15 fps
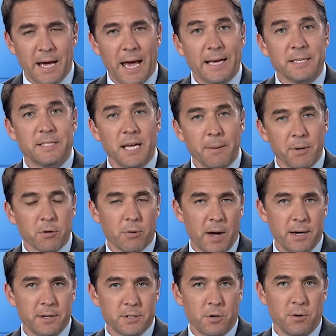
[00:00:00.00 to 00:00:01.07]
as
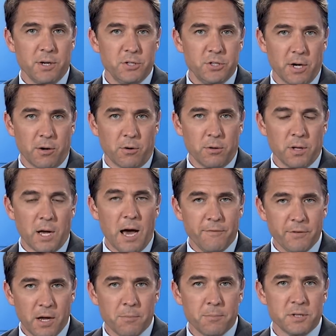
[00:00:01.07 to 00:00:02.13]
Democrat Attorney General
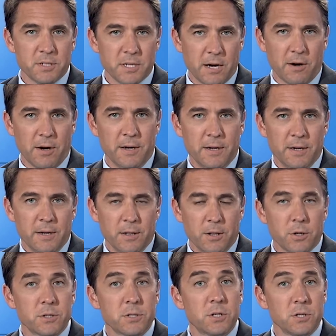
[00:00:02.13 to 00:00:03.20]
Xavier Becerra
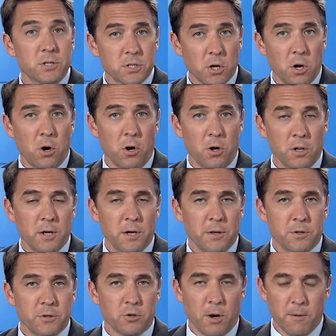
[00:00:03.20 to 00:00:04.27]
looks to stall
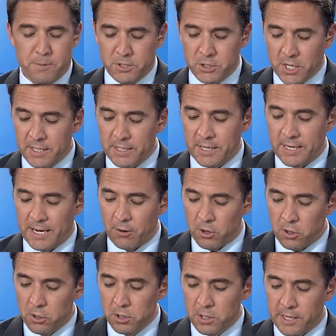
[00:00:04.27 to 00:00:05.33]
the Trump agenda. Now,
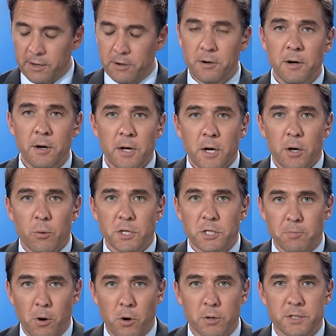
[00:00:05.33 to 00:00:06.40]
earlier, we
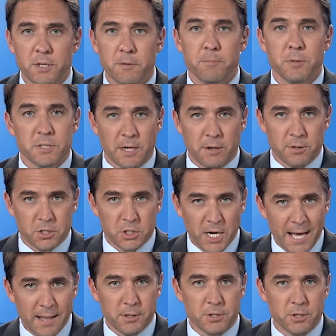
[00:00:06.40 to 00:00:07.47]
spoke to Becerra's
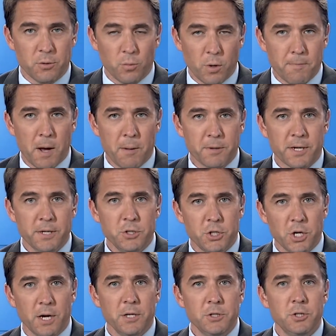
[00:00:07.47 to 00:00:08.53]
challenger, Republican
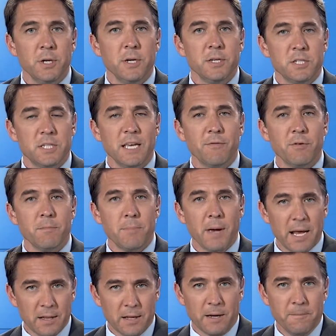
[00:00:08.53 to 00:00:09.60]
Judge Steven
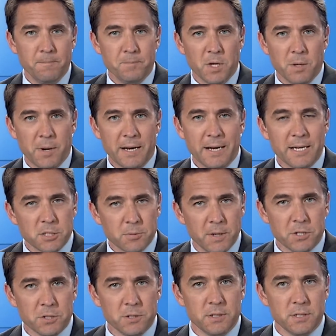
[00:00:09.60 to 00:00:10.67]
Bailey, about his
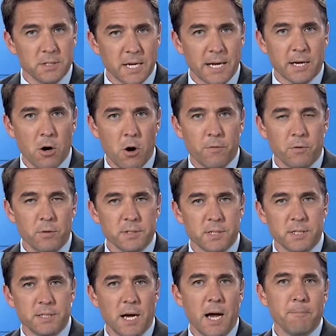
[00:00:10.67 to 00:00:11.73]
mission to take over as
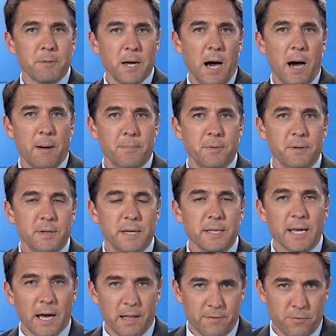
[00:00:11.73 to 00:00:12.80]
the top cop in
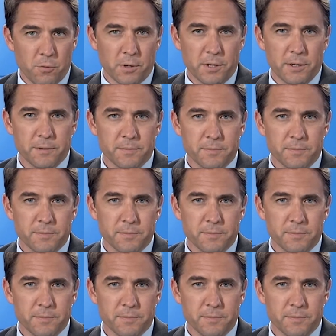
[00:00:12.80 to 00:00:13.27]
California.